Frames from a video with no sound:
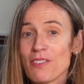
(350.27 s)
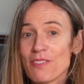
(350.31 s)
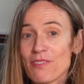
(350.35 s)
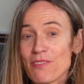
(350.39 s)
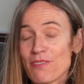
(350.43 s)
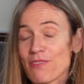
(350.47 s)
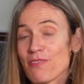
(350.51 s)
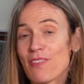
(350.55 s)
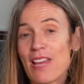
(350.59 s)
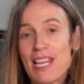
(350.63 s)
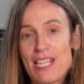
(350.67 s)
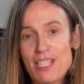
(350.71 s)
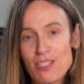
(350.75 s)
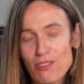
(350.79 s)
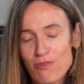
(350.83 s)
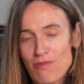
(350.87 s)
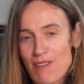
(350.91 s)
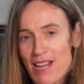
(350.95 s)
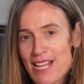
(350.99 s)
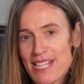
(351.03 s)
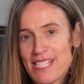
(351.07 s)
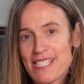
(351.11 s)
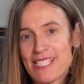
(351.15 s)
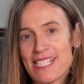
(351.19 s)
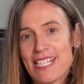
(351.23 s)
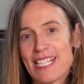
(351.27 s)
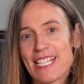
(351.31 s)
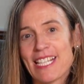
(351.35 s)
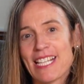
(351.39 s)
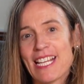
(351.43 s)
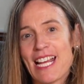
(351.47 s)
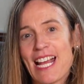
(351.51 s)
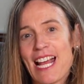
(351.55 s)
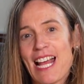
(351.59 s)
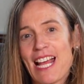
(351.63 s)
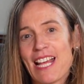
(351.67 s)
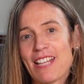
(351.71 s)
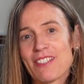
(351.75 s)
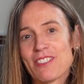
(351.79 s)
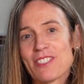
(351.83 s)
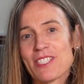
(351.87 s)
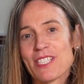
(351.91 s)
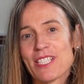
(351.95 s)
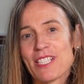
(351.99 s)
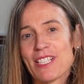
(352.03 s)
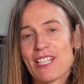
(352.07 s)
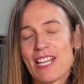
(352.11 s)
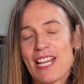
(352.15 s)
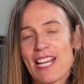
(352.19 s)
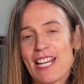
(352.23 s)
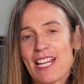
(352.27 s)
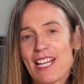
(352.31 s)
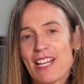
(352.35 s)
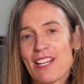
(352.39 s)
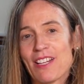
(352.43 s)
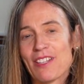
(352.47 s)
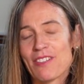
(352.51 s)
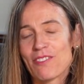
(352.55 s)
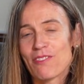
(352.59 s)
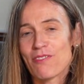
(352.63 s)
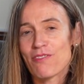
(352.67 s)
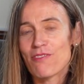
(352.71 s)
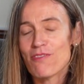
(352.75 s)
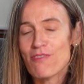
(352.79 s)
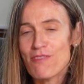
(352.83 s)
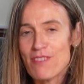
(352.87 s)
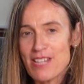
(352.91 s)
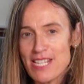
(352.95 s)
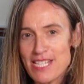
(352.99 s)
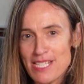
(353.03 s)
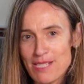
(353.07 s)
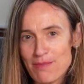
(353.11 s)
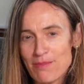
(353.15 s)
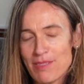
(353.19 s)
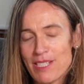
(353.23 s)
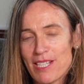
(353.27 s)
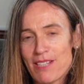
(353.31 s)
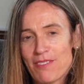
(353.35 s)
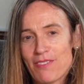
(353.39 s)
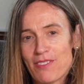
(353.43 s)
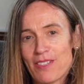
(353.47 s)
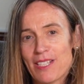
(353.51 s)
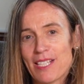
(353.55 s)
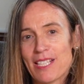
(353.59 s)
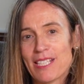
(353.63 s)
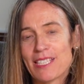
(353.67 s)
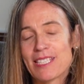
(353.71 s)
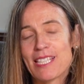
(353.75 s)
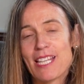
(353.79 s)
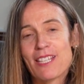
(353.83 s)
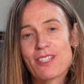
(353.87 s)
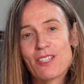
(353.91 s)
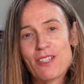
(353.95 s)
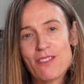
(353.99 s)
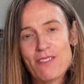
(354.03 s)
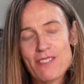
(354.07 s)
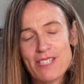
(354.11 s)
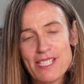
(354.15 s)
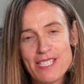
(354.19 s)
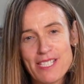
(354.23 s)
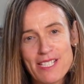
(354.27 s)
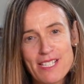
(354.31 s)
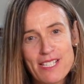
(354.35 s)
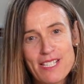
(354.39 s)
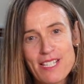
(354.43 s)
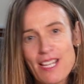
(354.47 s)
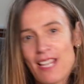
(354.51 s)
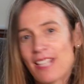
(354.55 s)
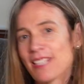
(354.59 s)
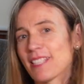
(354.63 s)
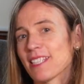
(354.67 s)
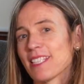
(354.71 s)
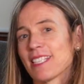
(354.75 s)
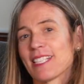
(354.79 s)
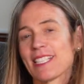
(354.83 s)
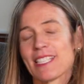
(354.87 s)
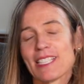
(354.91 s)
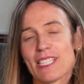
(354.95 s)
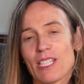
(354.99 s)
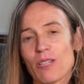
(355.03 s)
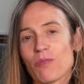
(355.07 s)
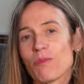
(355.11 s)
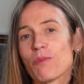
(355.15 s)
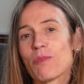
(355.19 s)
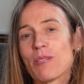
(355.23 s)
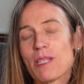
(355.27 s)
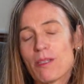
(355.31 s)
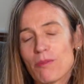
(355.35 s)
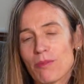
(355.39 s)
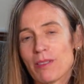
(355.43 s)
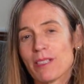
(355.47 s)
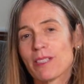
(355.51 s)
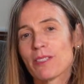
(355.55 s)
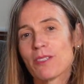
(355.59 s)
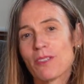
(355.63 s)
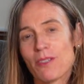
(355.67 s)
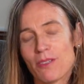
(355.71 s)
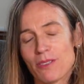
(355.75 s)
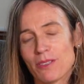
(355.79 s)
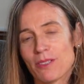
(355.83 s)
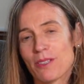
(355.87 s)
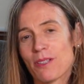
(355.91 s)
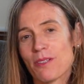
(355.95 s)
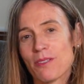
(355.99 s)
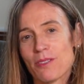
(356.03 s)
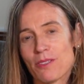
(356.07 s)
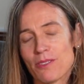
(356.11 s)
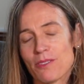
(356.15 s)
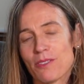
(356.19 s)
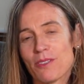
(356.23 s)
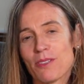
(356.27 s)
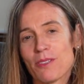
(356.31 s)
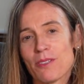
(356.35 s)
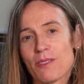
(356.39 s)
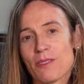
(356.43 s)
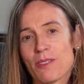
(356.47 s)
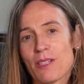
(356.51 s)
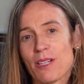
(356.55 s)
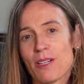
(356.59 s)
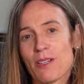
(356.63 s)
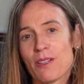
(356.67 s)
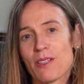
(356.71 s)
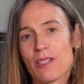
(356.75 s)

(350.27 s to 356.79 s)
faith raising and uh, freedom giving, that there is nothing that we will not go through.